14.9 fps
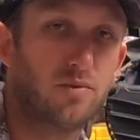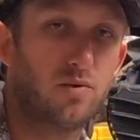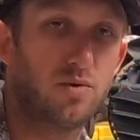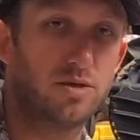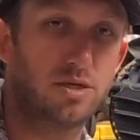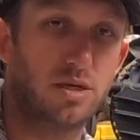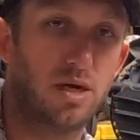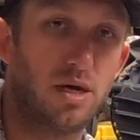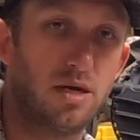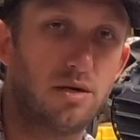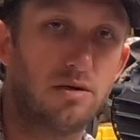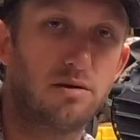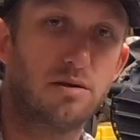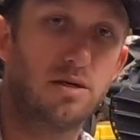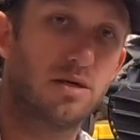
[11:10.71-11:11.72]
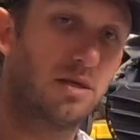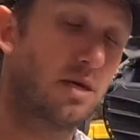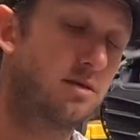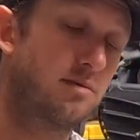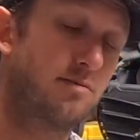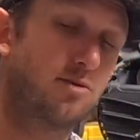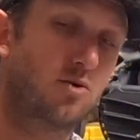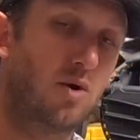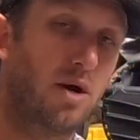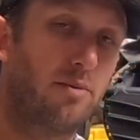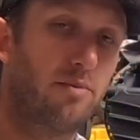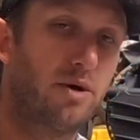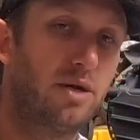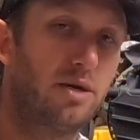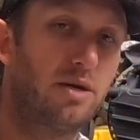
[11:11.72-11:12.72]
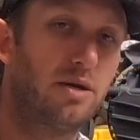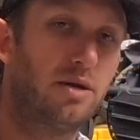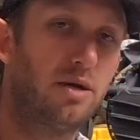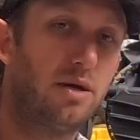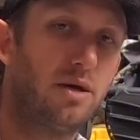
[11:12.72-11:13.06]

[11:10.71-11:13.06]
Once again, hit that subscribe button.